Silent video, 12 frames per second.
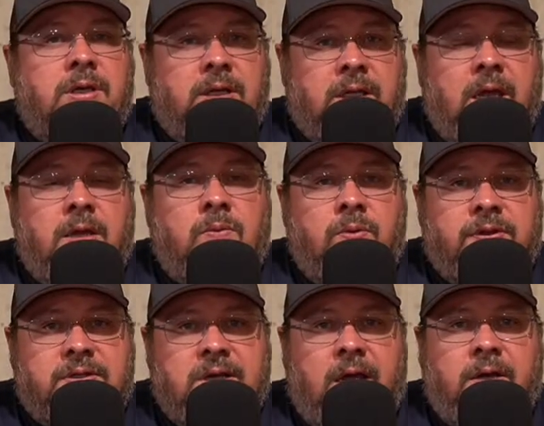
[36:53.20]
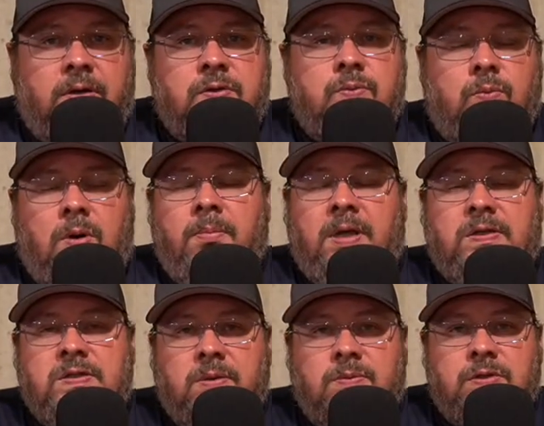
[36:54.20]
it again with the Tigers. What
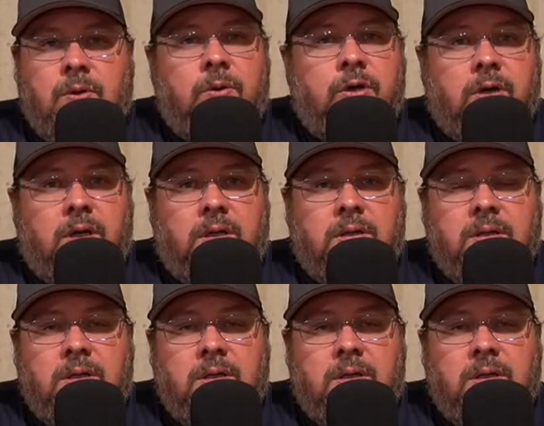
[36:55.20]
makes him so good?